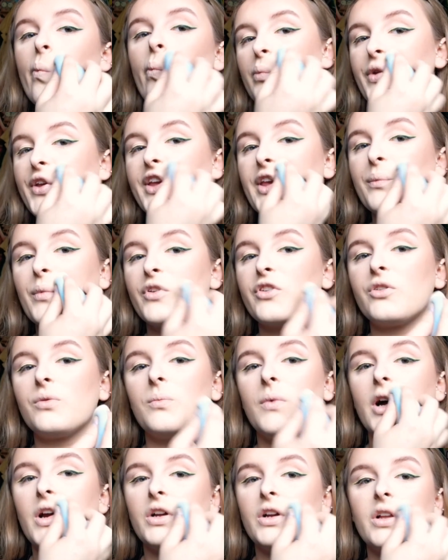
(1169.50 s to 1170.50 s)
Baking my
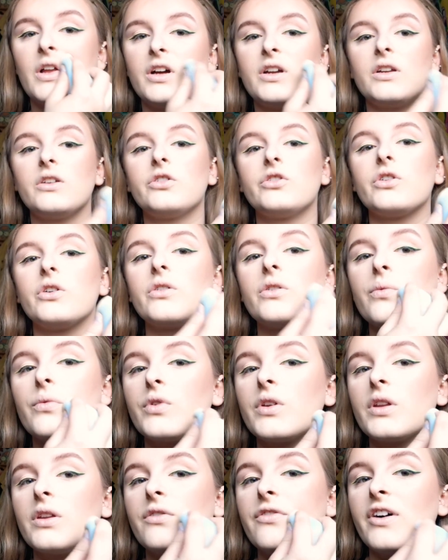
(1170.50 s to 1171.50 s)
smile line, it shows up
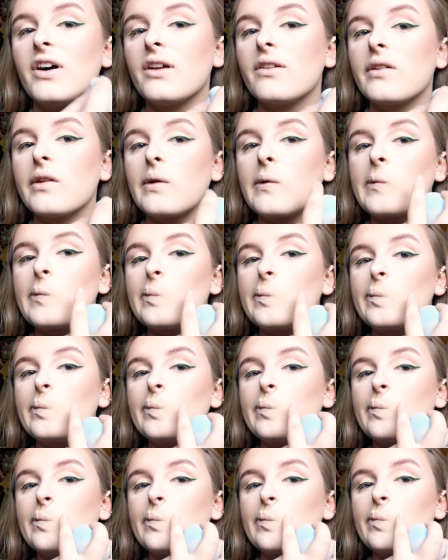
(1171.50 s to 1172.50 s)
really fast, like,
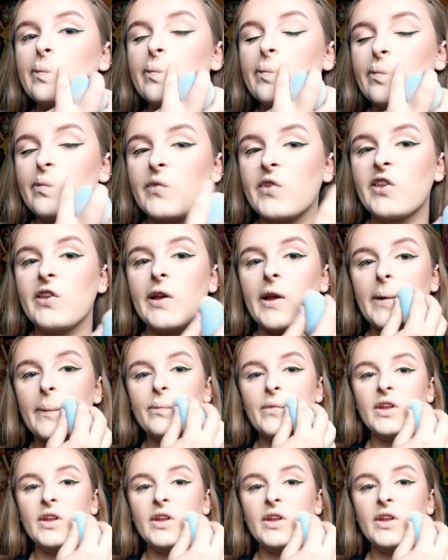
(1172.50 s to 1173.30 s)
see.